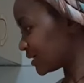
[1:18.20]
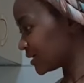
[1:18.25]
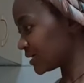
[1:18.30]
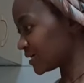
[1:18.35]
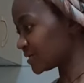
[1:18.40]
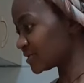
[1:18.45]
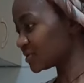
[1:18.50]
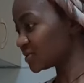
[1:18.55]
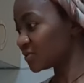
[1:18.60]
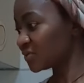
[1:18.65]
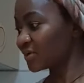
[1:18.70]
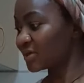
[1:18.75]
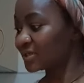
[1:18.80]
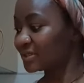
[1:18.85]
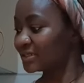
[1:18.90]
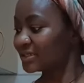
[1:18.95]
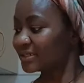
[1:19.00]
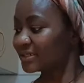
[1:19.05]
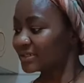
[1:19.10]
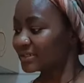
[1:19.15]
You will
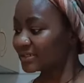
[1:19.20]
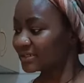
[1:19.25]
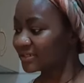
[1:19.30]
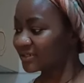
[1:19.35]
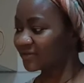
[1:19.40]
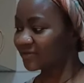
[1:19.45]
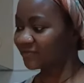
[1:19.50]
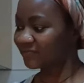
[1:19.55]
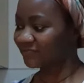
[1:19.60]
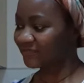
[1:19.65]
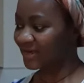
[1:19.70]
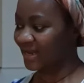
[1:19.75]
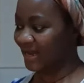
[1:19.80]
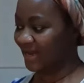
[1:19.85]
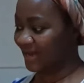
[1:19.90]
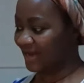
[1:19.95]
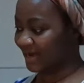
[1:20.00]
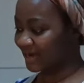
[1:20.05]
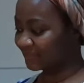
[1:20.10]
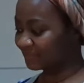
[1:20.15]
need
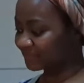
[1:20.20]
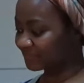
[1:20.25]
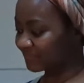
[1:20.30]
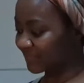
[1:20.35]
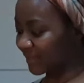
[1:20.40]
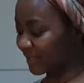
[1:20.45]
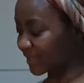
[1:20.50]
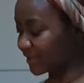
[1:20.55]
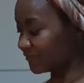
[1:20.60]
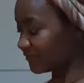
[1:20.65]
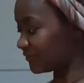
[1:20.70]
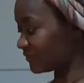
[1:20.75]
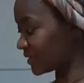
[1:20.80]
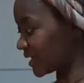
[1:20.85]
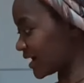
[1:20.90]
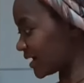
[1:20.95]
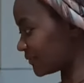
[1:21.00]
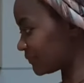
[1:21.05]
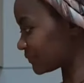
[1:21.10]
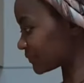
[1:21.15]
flour, baking
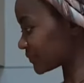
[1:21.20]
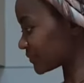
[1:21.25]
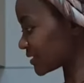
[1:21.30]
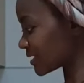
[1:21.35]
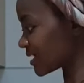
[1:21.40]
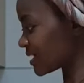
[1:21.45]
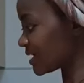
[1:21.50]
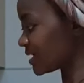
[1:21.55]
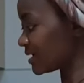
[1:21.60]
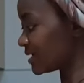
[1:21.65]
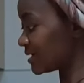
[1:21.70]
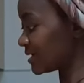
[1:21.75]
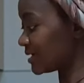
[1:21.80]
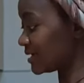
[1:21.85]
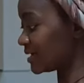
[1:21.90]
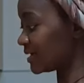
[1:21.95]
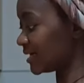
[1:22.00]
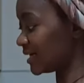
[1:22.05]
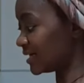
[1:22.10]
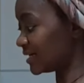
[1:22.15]
flour.
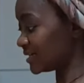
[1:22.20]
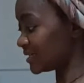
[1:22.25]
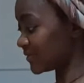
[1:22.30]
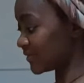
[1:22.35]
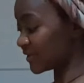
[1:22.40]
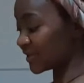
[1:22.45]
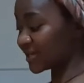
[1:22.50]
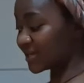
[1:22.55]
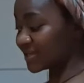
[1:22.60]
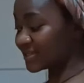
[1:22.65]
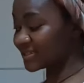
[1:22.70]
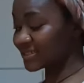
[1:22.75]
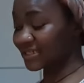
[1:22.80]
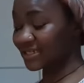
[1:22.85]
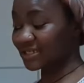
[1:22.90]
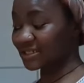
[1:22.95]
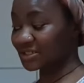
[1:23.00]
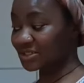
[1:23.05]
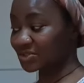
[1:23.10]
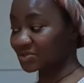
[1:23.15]
I think I
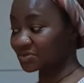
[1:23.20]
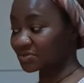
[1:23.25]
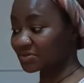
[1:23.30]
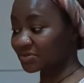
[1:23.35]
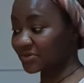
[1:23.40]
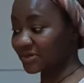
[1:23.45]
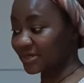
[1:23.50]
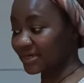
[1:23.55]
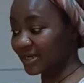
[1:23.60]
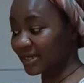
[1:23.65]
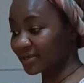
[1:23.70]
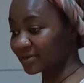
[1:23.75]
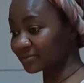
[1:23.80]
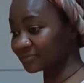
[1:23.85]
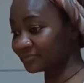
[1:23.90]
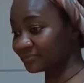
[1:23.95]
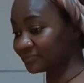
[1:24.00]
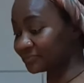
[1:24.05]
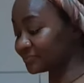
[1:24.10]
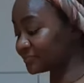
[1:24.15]
said sugar already.
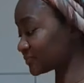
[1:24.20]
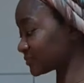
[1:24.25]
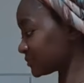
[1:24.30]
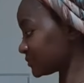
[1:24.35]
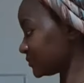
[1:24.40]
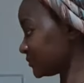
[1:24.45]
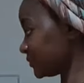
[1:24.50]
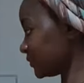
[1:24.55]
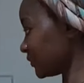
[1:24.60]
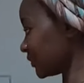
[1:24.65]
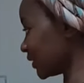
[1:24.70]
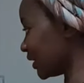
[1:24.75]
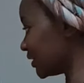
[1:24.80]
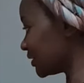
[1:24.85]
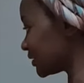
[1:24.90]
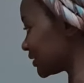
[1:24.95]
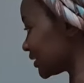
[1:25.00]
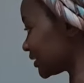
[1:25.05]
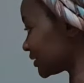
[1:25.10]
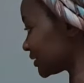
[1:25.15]

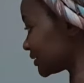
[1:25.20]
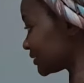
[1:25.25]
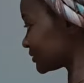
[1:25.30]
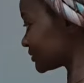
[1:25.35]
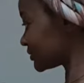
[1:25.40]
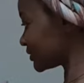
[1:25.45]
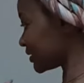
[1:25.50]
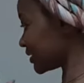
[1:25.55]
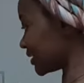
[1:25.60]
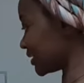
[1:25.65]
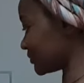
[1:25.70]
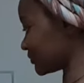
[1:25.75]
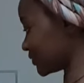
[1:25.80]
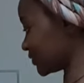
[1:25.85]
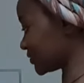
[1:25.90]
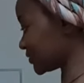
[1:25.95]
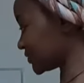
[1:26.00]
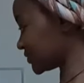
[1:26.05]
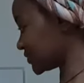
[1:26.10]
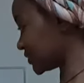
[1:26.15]
And then I'm
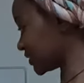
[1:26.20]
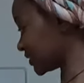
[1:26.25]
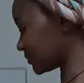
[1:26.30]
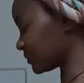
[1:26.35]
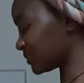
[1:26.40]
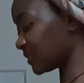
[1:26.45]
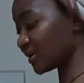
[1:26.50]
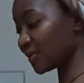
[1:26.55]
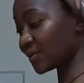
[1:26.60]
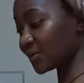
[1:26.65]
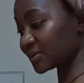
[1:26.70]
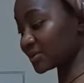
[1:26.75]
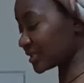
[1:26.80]
going to get my water